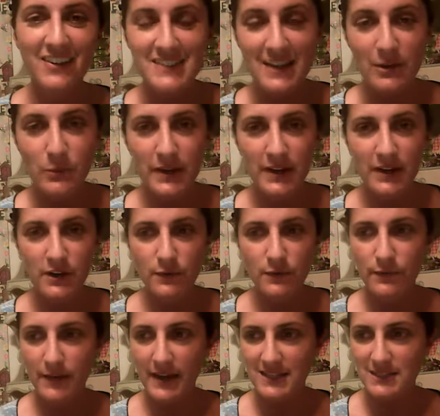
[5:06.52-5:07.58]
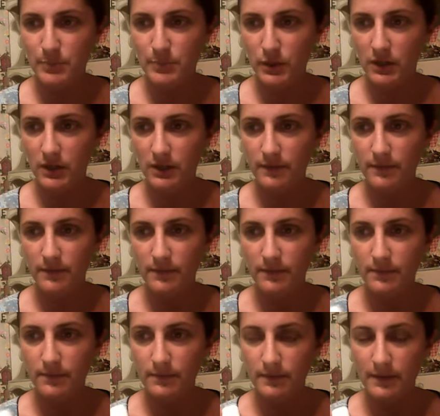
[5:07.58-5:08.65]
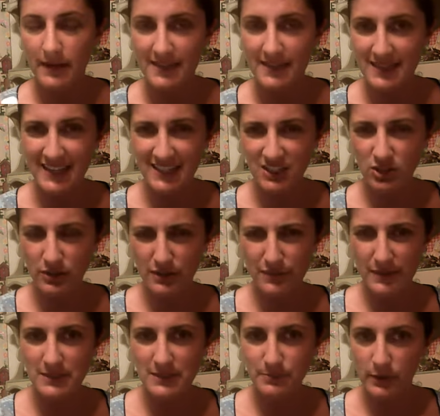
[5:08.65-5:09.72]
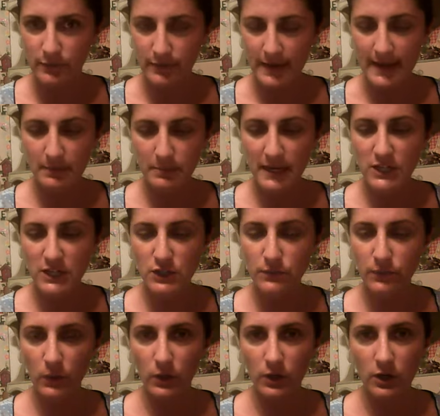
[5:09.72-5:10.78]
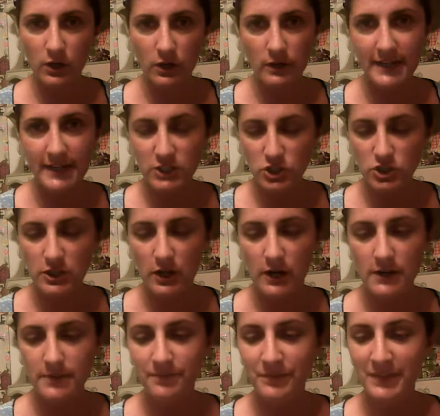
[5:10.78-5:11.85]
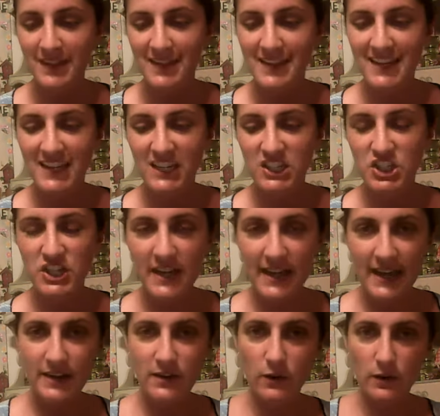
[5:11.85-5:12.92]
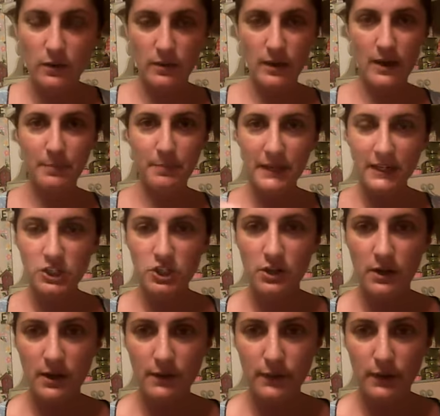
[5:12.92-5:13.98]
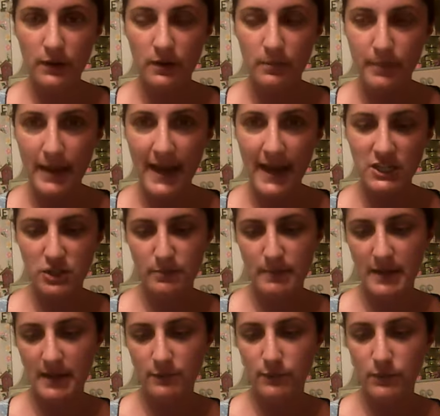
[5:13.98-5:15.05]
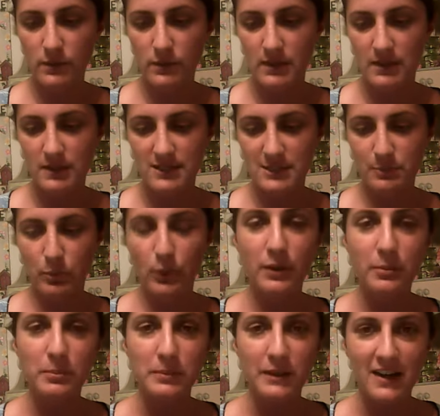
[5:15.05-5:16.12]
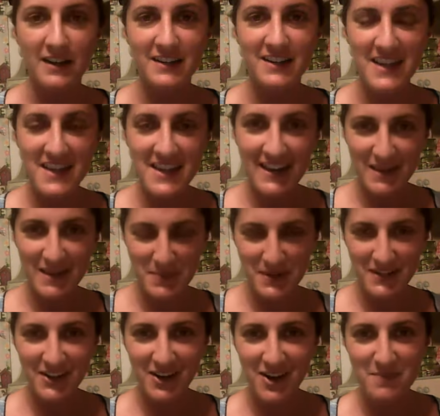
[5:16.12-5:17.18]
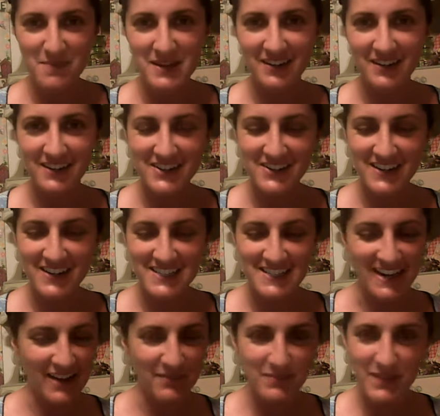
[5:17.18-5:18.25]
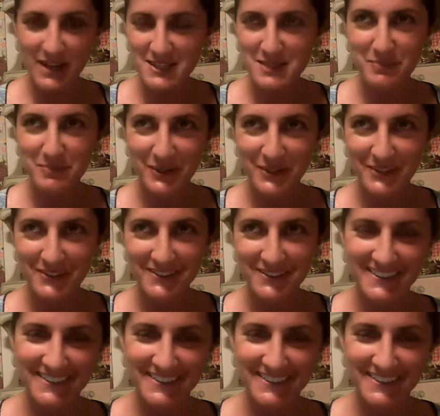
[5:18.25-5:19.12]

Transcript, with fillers: because I went on her Facebook. I think it's called the Facebook fan page for her nature's art, and she had her a picture of her batch made for the spoiled blonde. And I put a comment on there. I said, "I'm not spoiled."